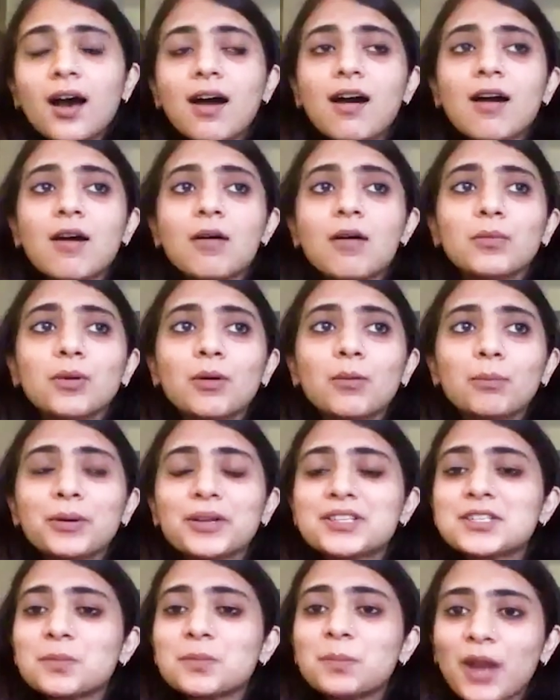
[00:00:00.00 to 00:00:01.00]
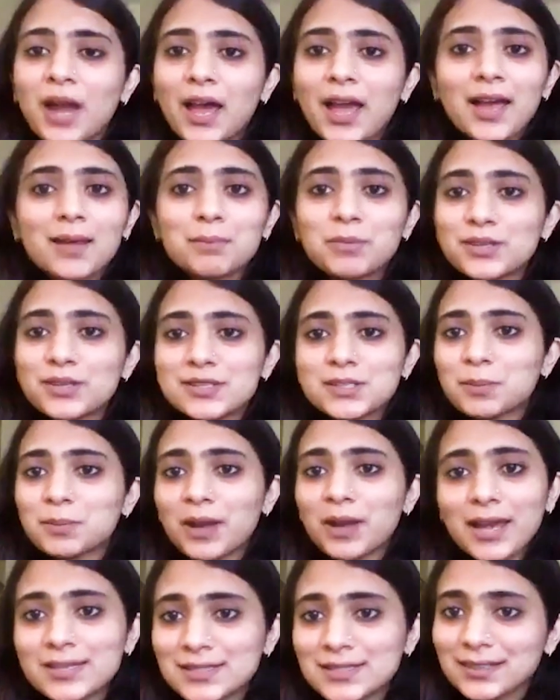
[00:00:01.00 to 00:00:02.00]
Um, but, surpri- and, but
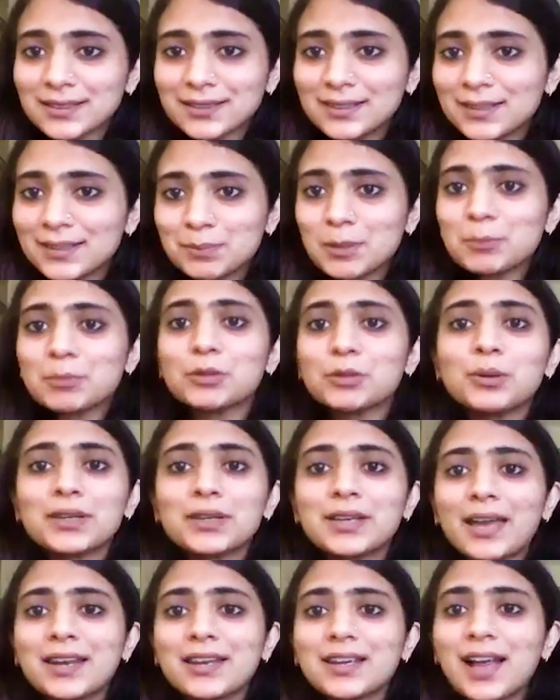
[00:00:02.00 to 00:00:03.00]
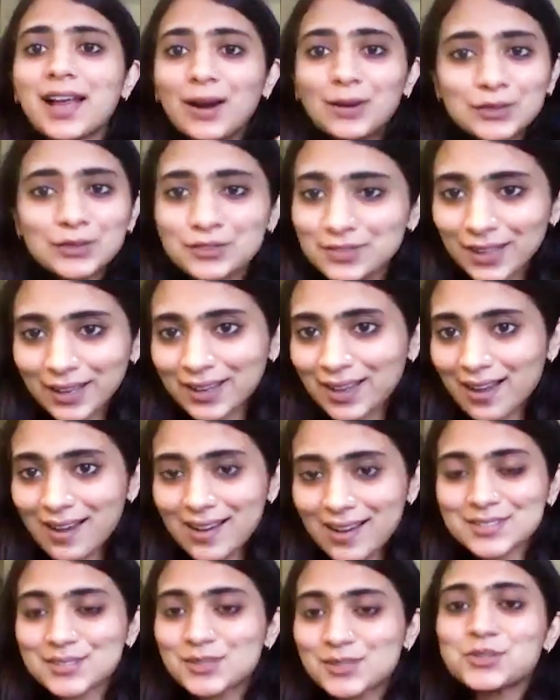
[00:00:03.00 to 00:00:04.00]
surprisingly, people were getting out of their
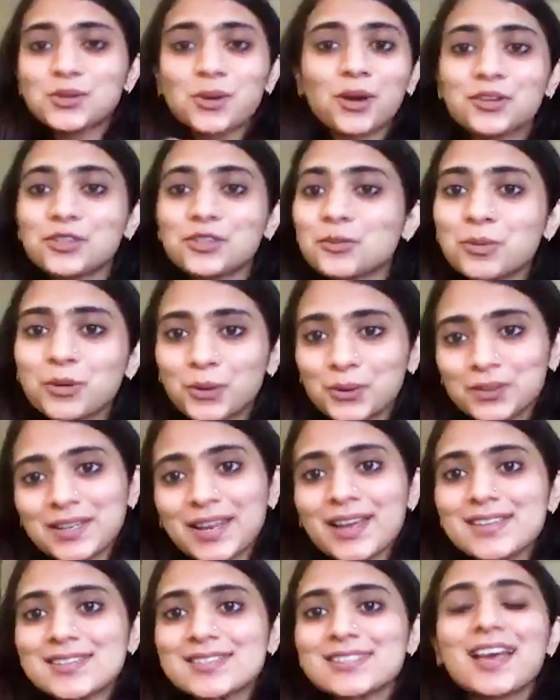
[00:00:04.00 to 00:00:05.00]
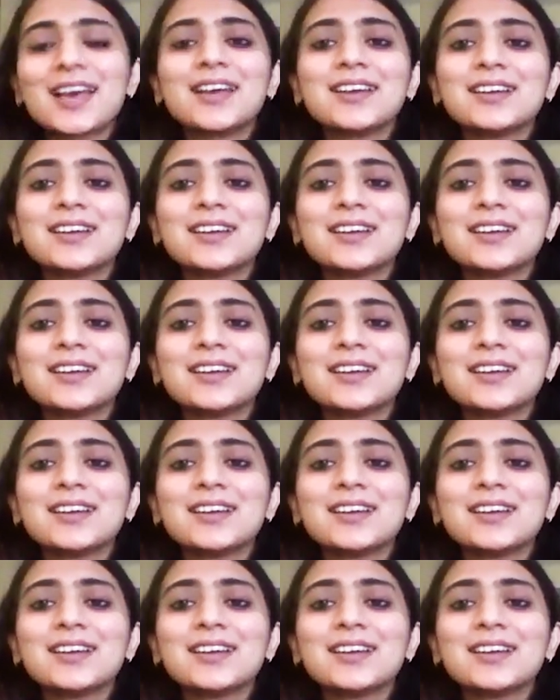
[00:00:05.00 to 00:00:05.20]
cars to join the protest.